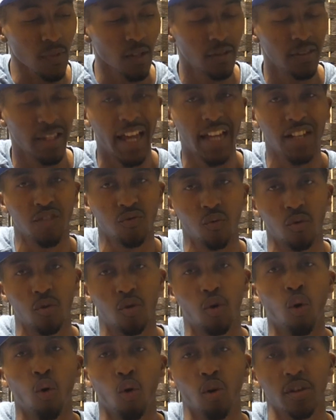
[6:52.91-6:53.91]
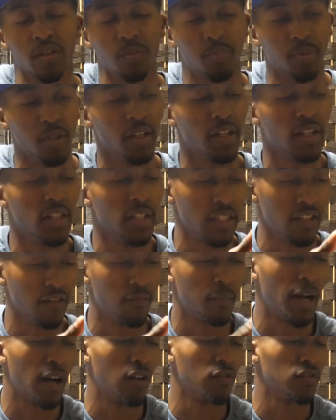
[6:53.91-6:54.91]
actual cord to plug in to give
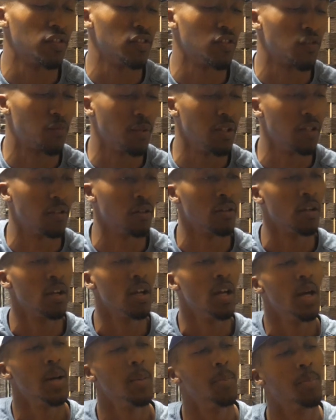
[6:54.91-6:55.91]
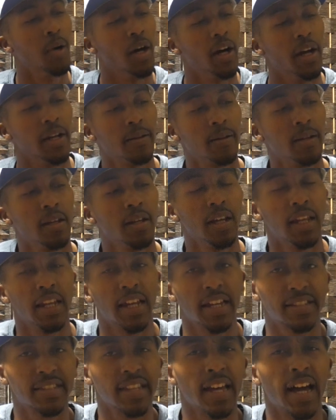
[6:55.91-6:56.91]
power to the speaker. But
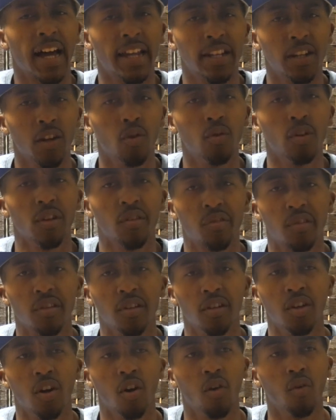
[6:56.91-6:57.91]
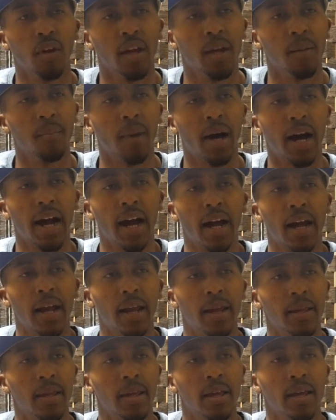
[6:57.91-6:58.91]
like I said, I noticed, in
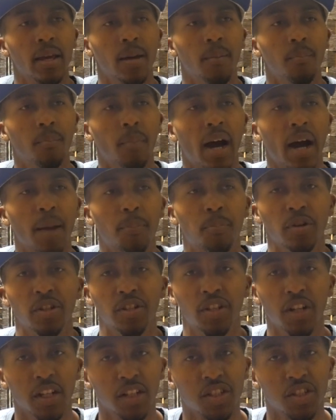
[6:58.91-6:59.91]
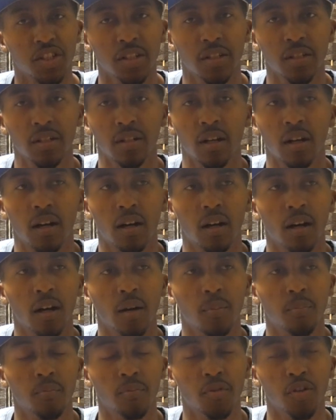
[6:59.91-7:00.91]
my production,
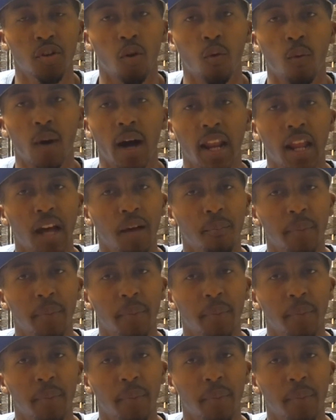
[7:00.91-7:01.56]
while I'm